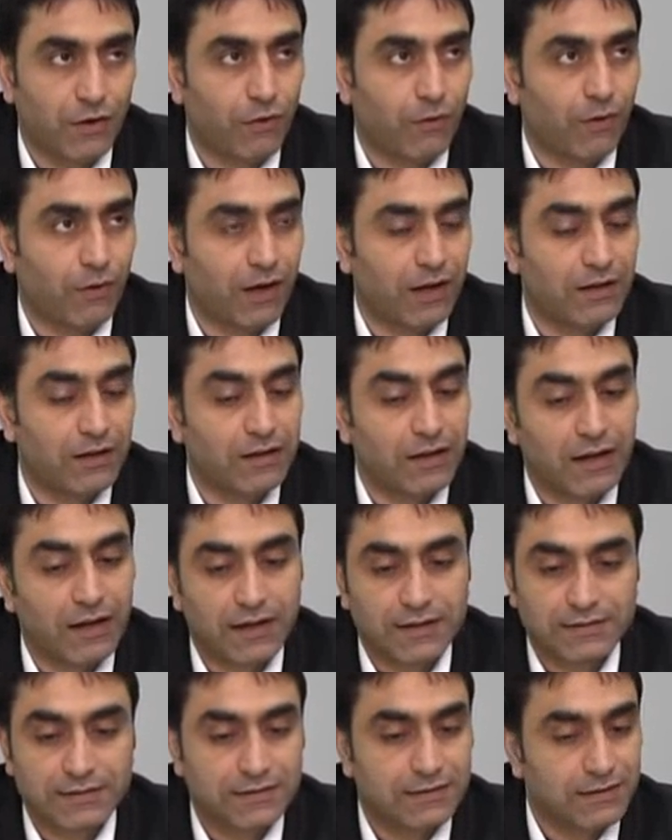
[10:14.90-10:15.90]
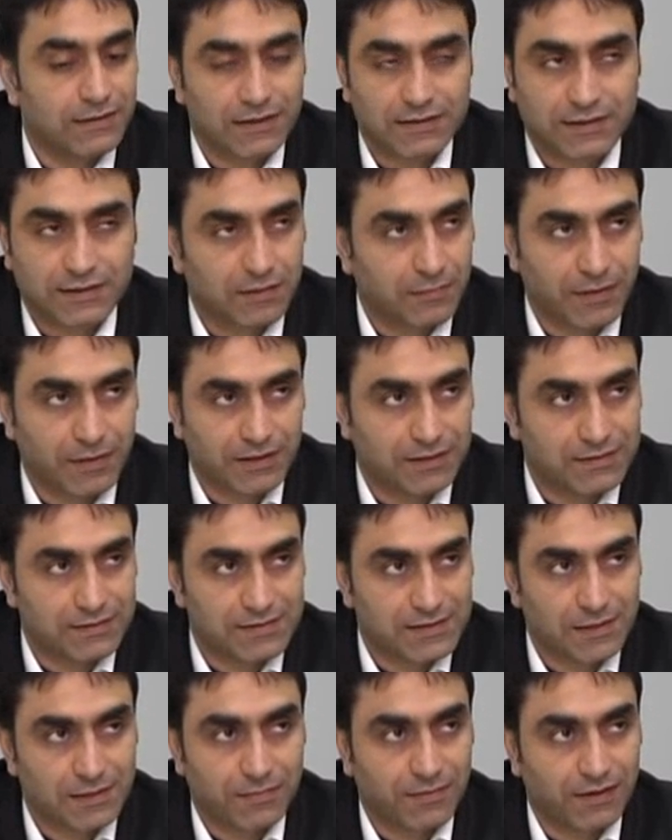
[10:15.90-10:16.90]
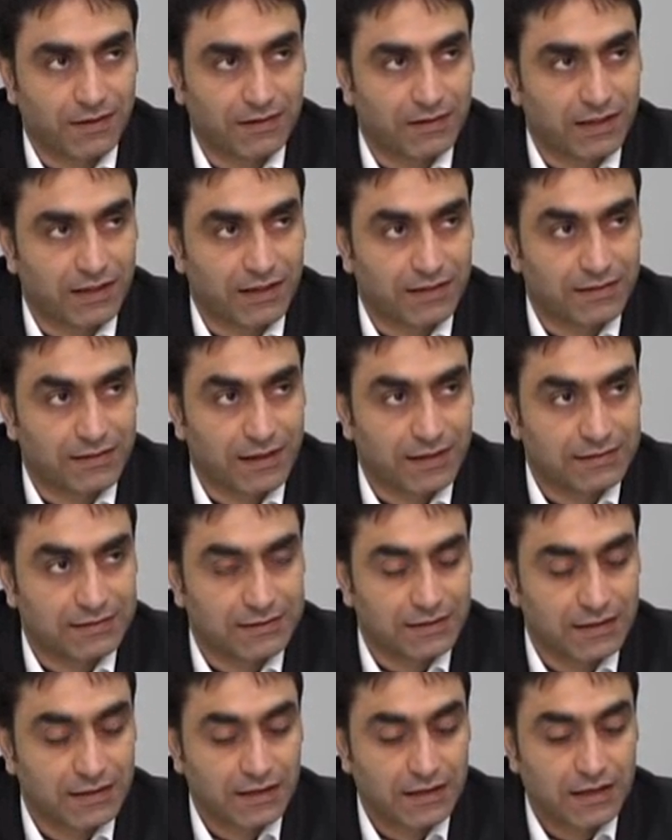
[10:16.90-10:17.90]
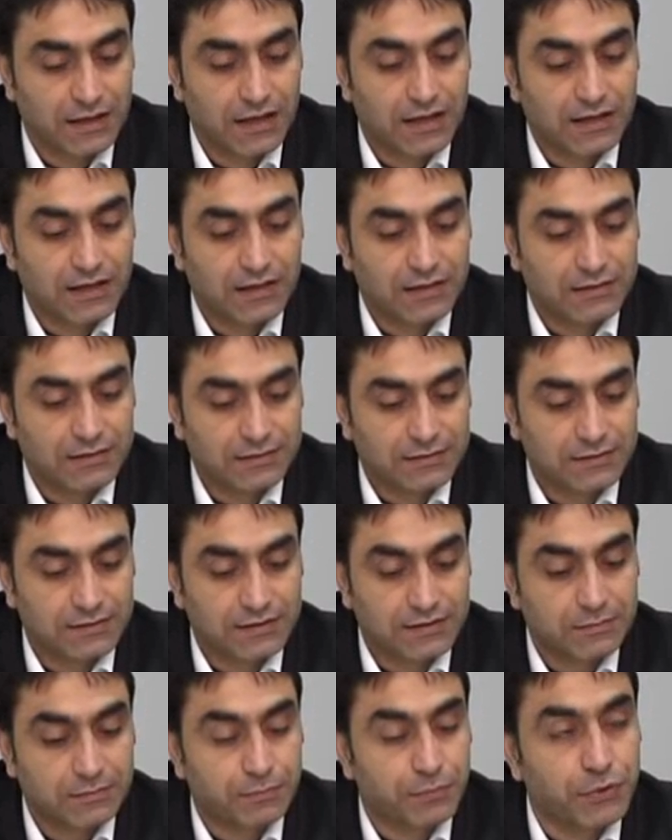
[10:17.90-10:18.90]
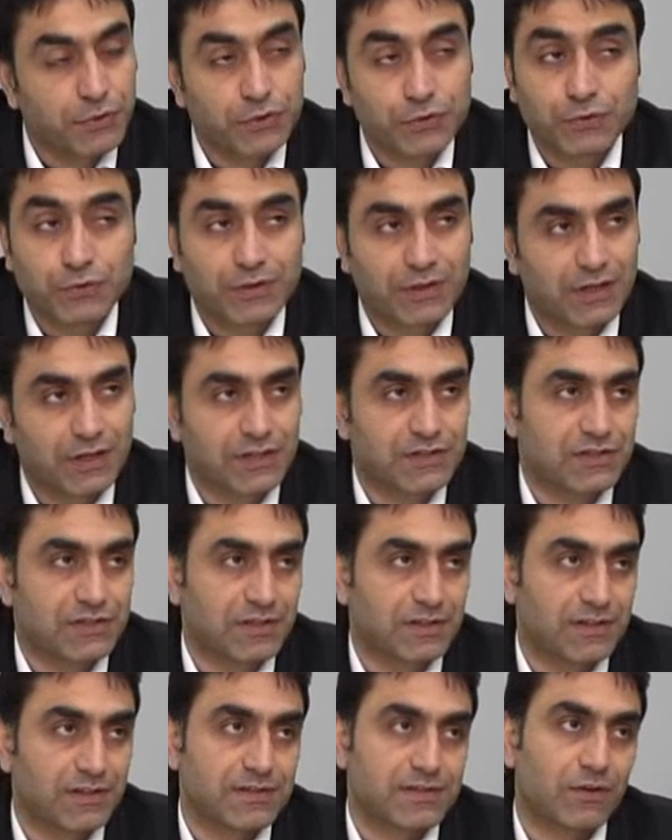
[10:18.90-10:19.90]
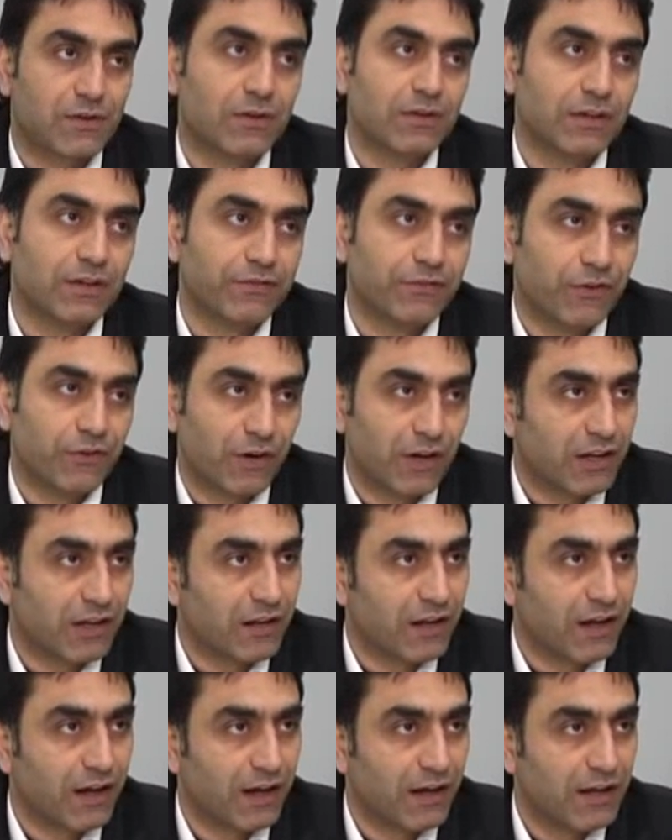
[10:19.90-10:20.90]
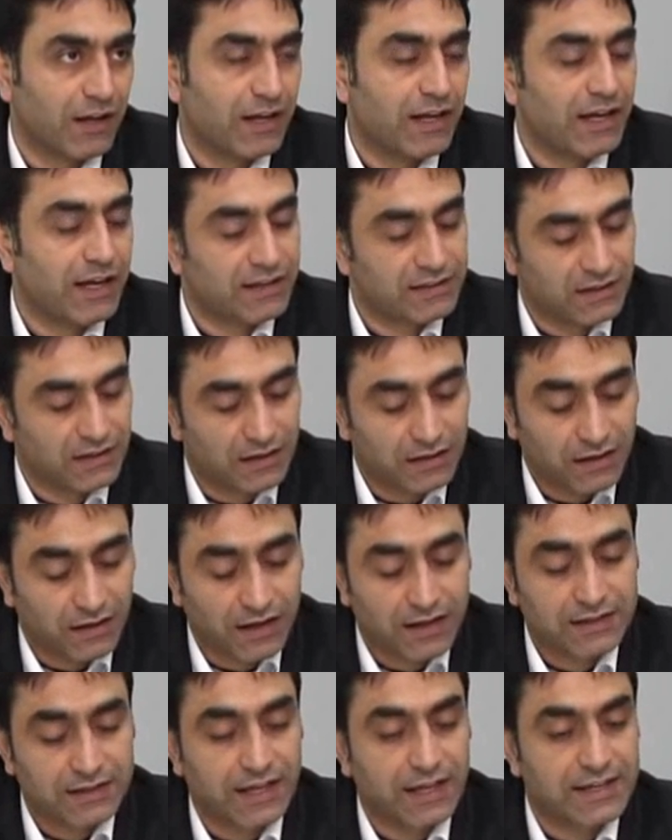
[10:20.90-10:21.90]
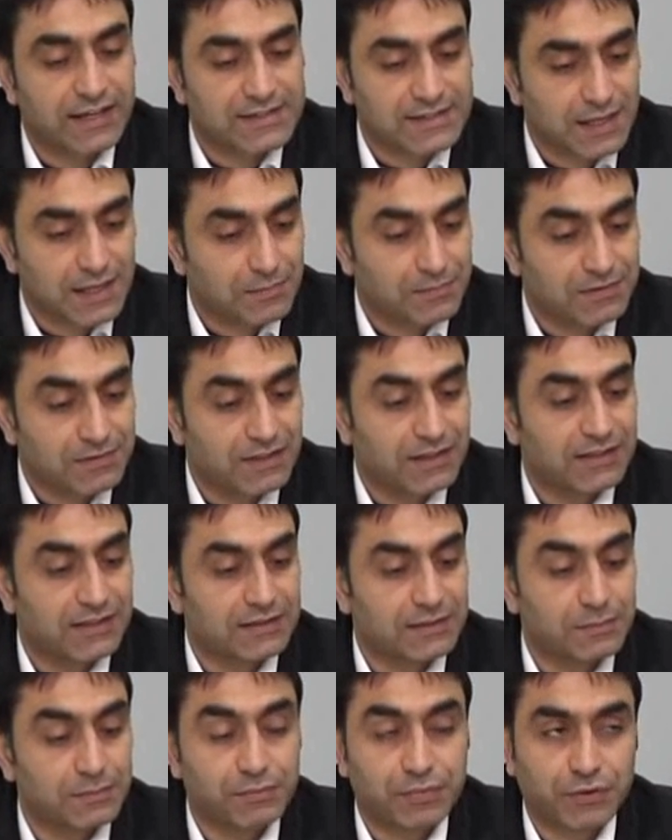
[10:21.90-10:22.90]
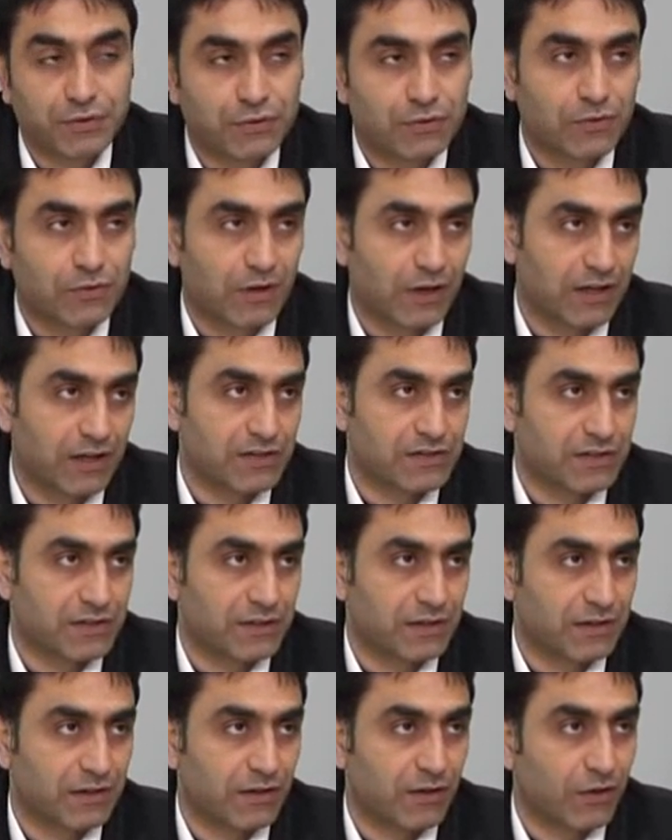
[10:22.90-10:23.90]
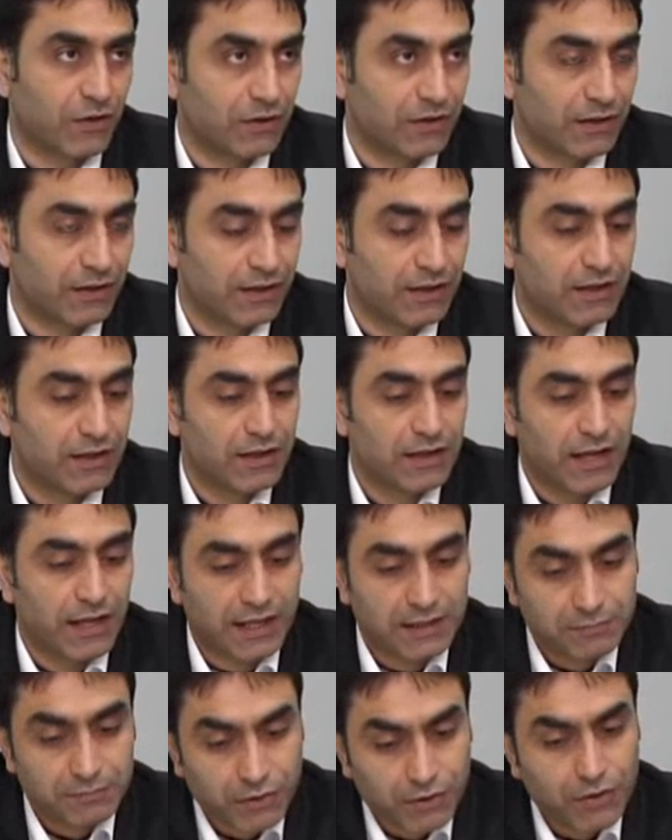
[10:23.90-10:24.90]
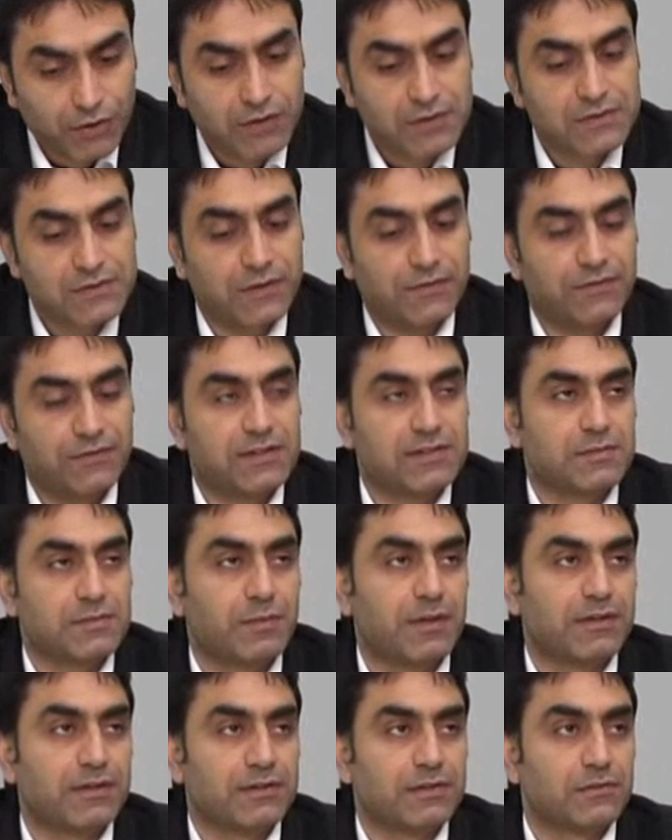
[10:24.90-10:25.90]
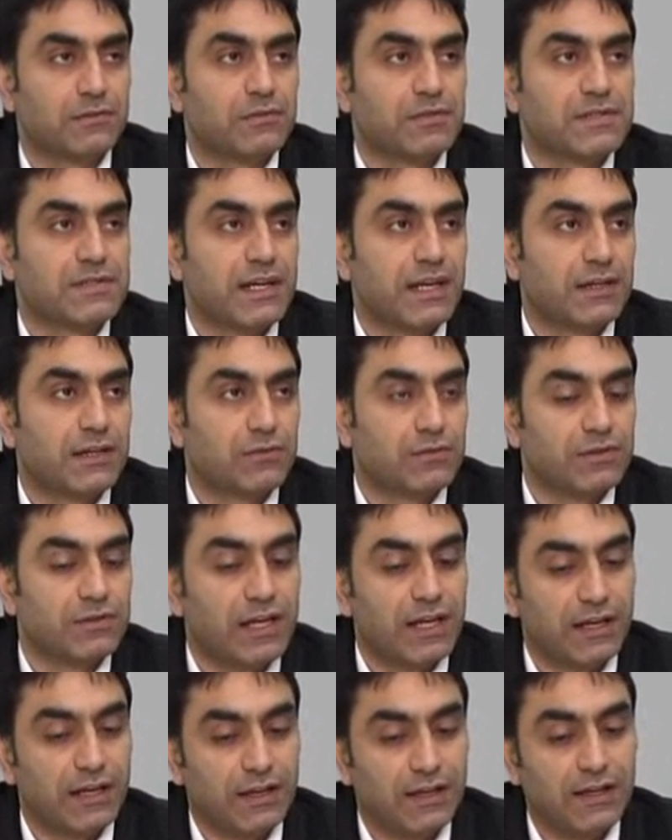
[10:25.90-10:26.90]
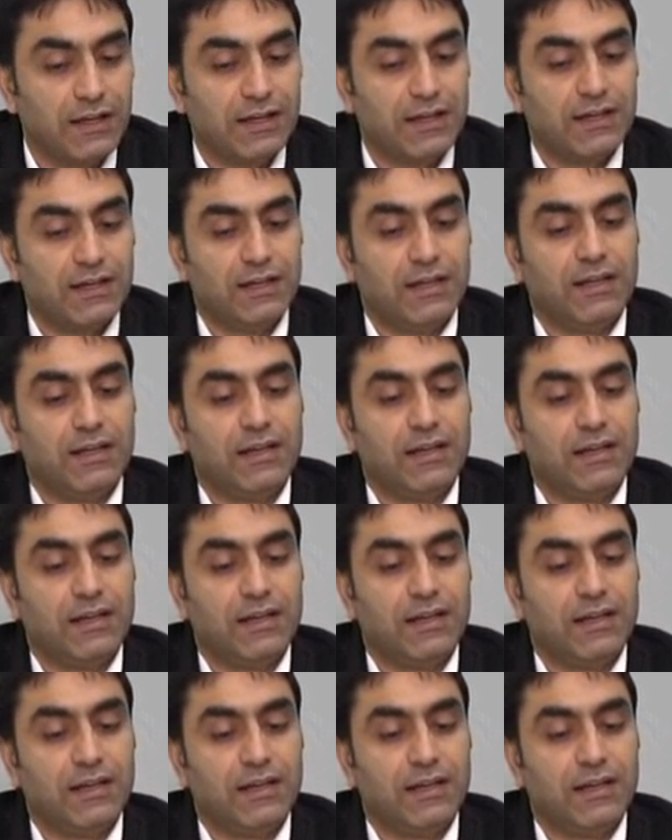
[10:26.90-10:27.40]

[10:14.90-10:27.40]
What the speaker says: The pure religion is only for Allah, and Allah accepts the pure religion only. And because of this matter, we say today that in the sight of Allah